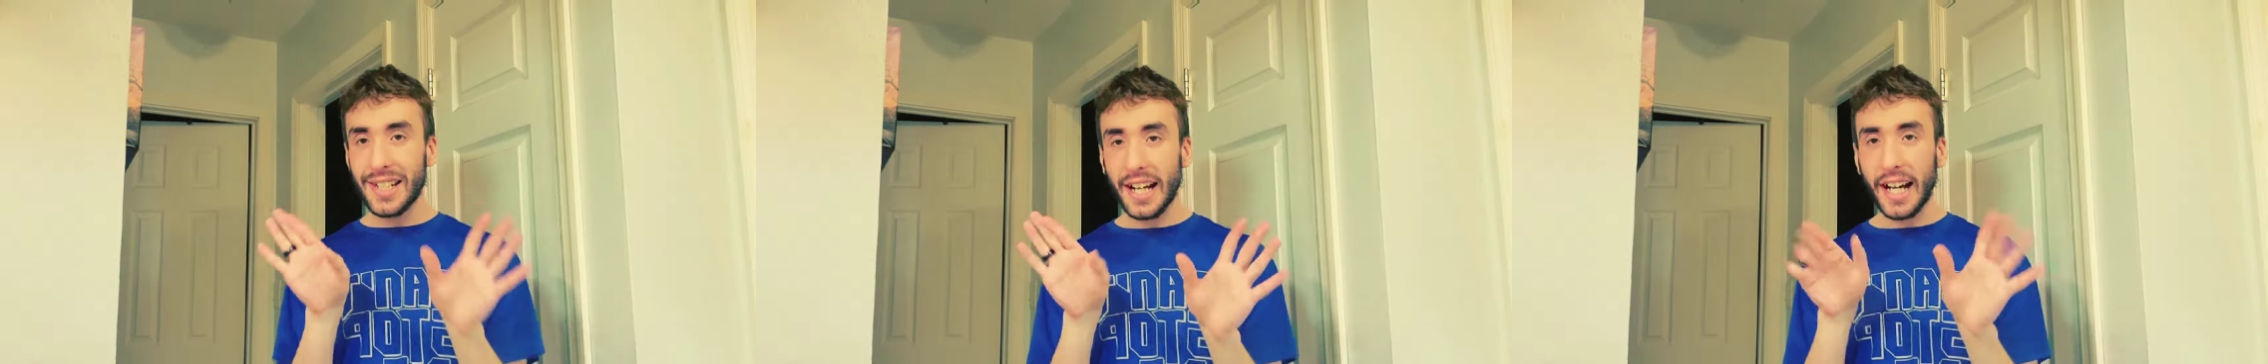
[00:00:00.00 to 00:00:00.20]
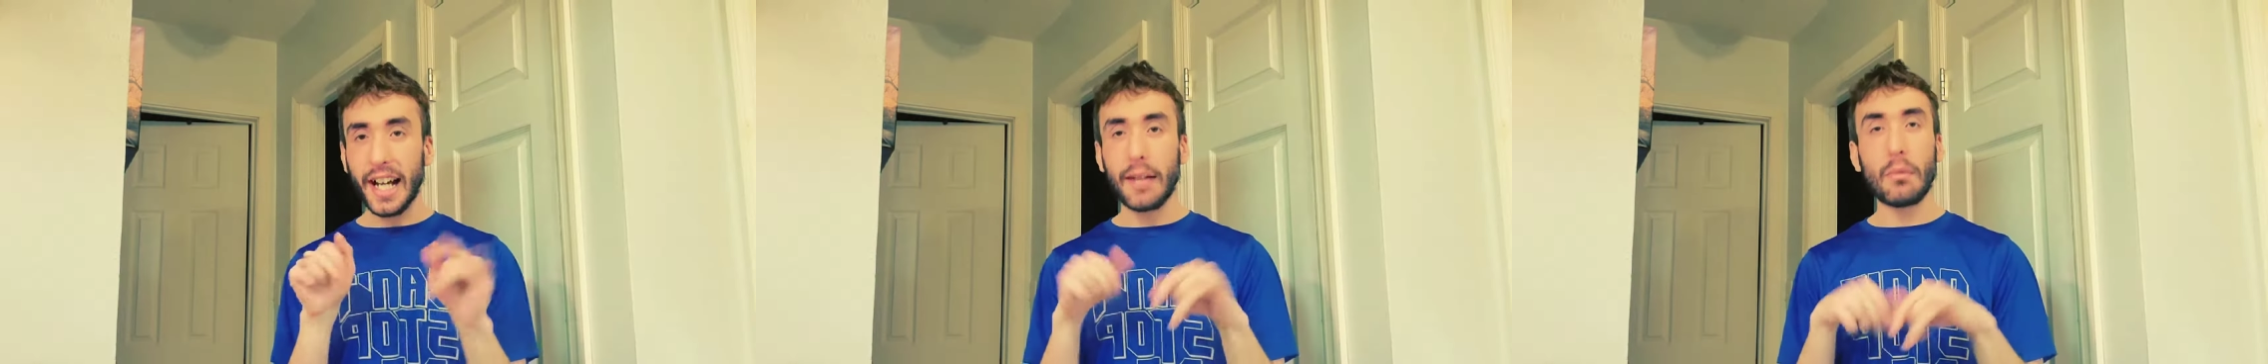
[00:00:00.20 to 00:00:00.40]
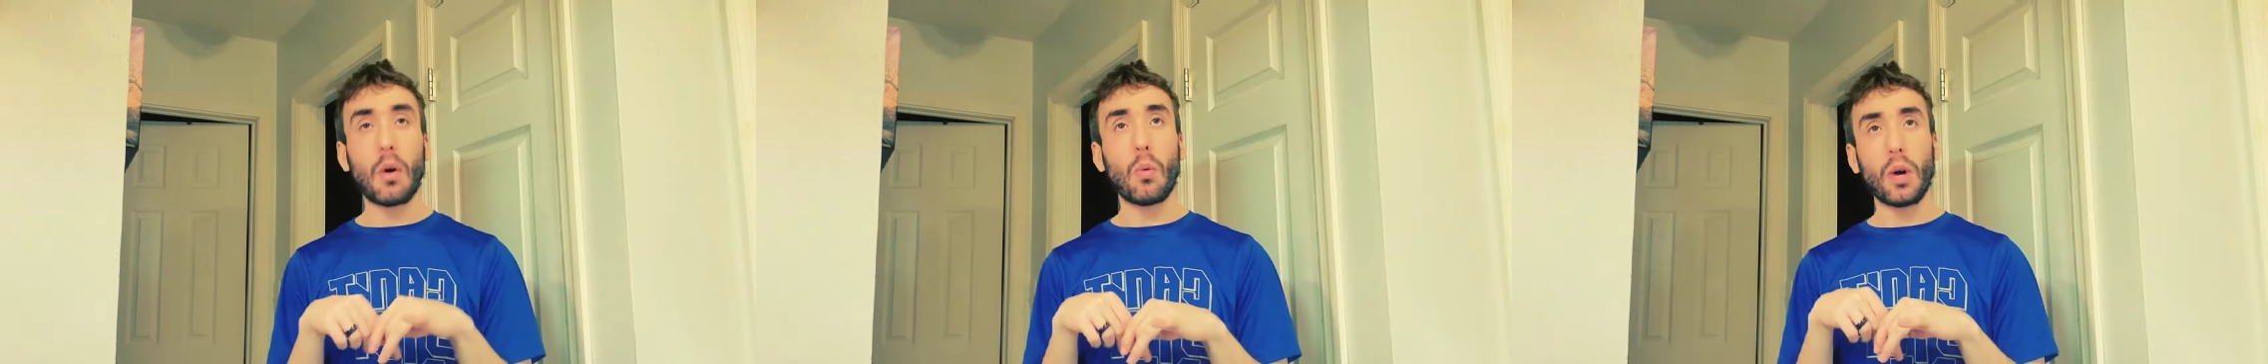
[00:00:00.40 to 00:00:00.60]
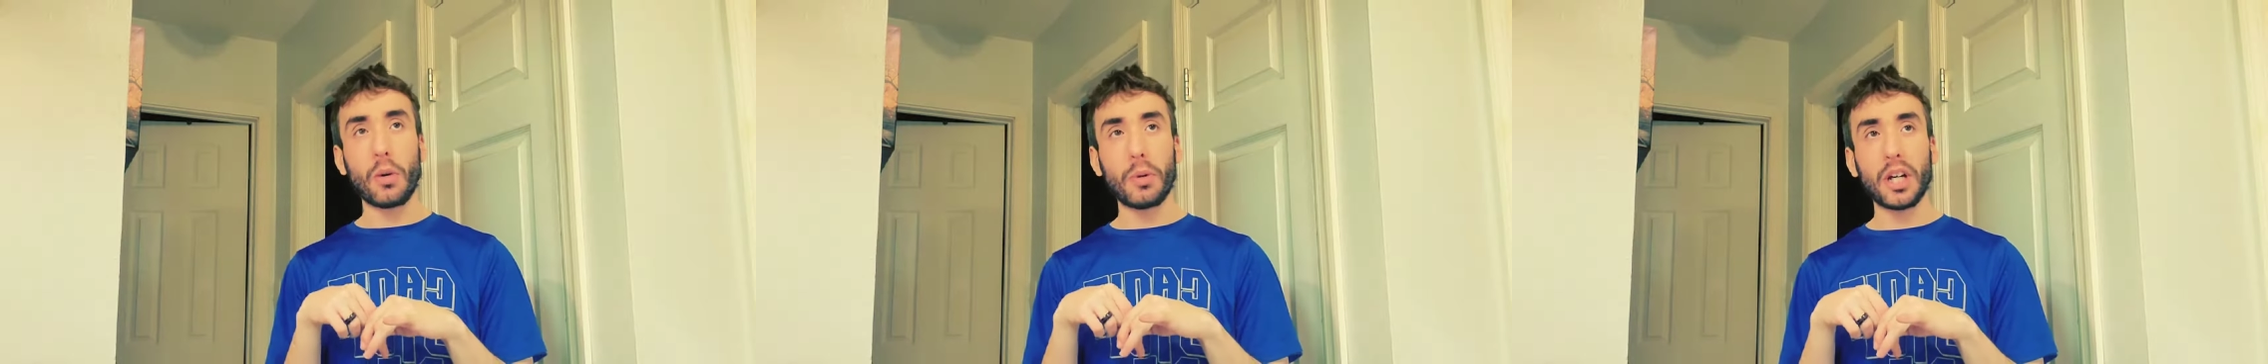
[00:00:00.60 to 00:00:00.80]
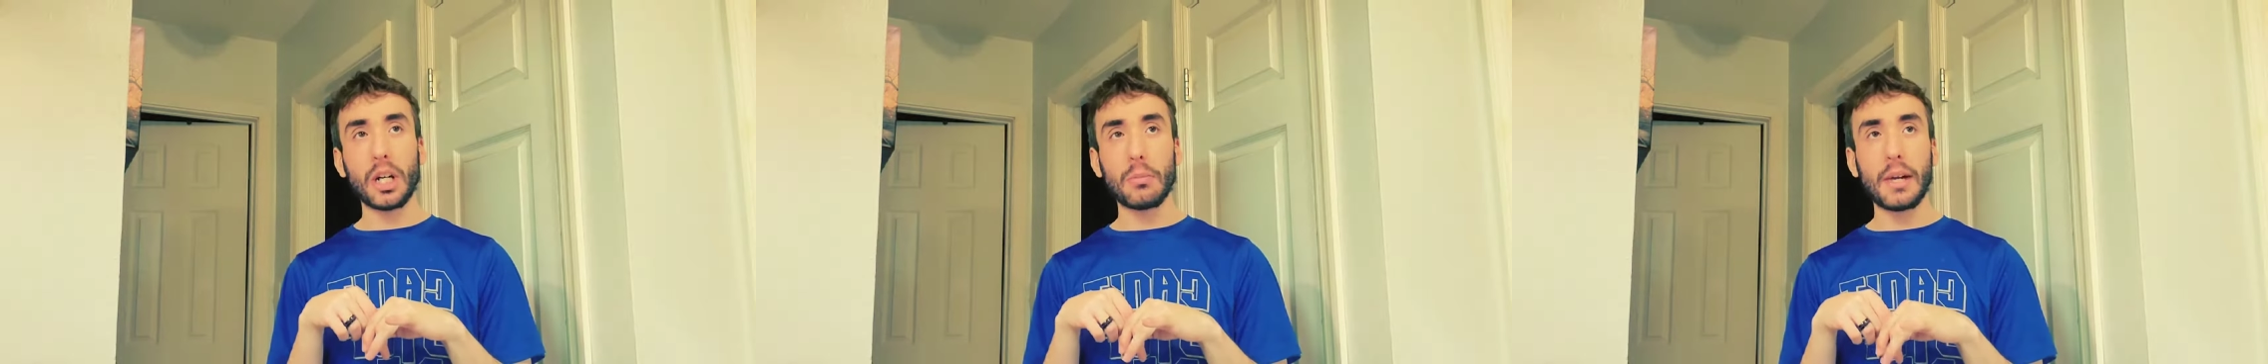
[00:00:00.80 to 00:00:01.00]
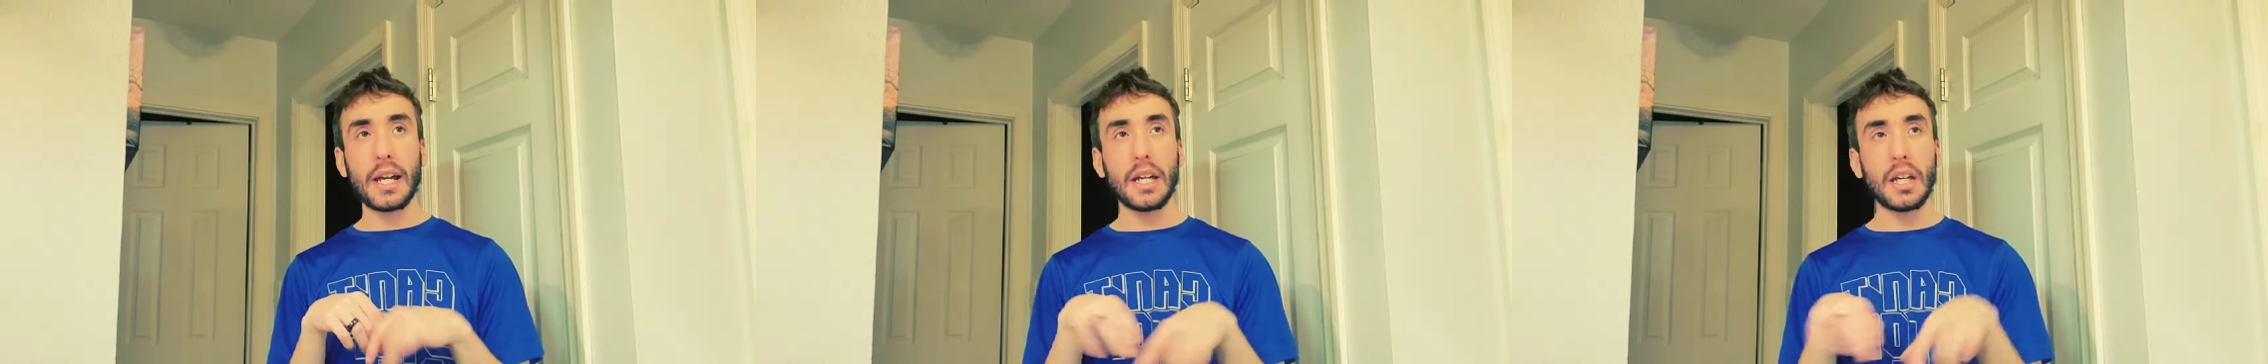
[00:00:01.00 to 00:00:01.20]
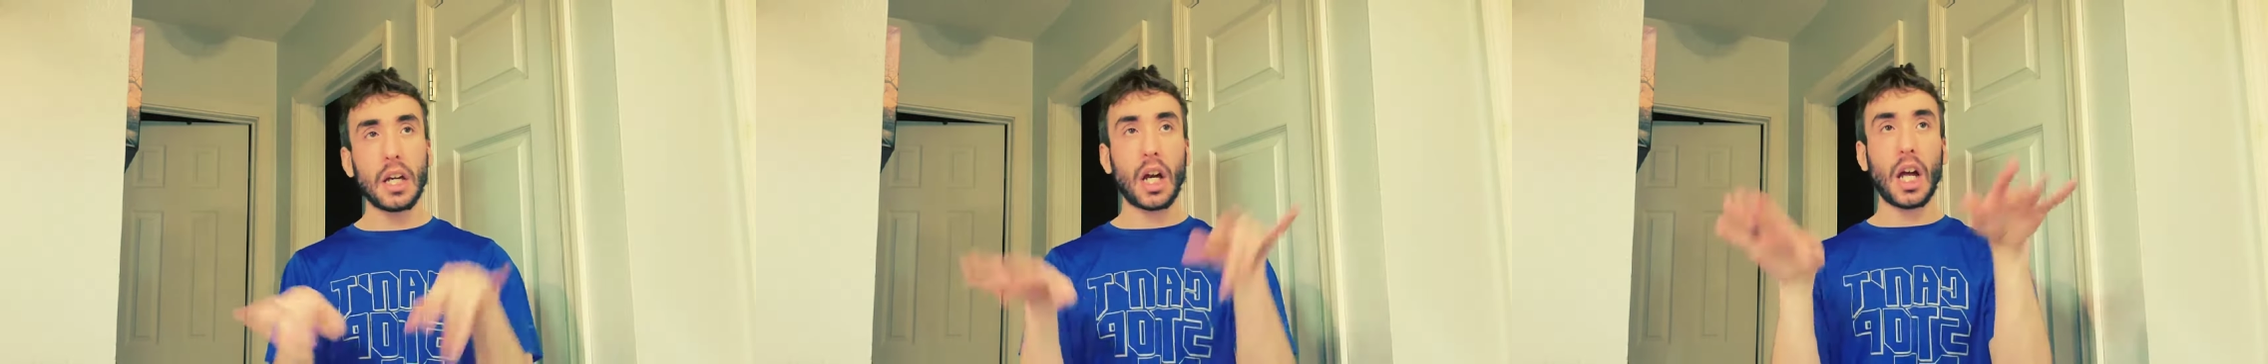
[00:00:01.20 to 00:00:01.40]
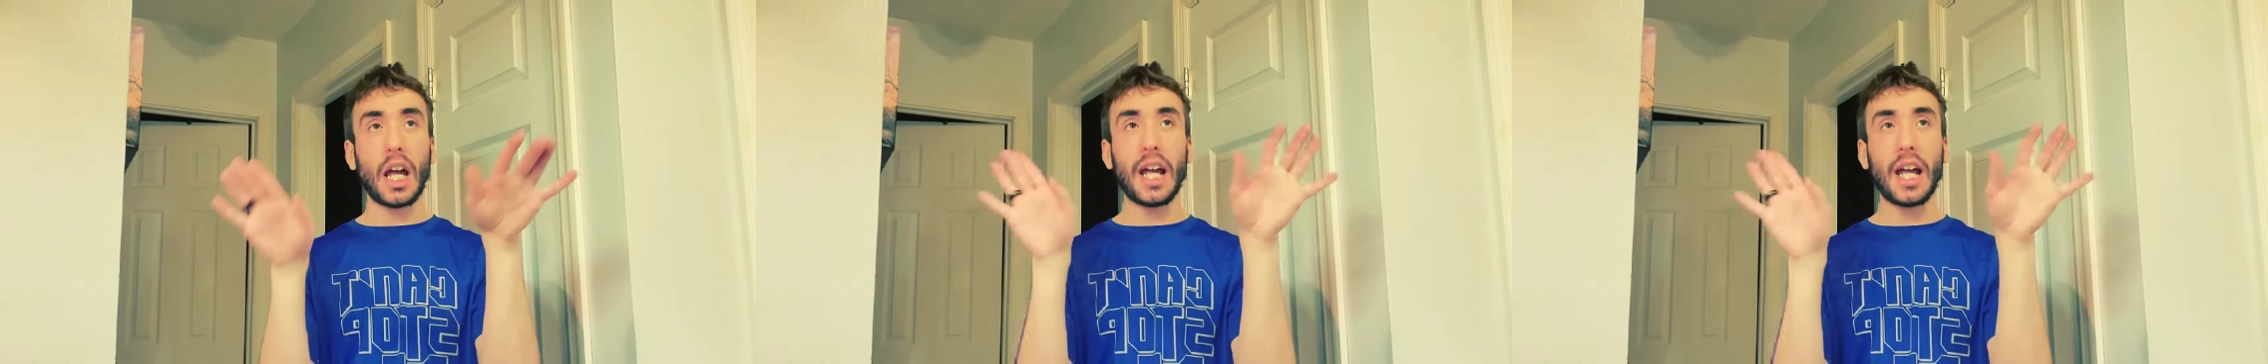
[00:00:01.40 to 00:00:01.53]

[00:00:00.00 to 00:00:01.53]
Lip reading: time, what are we going to make?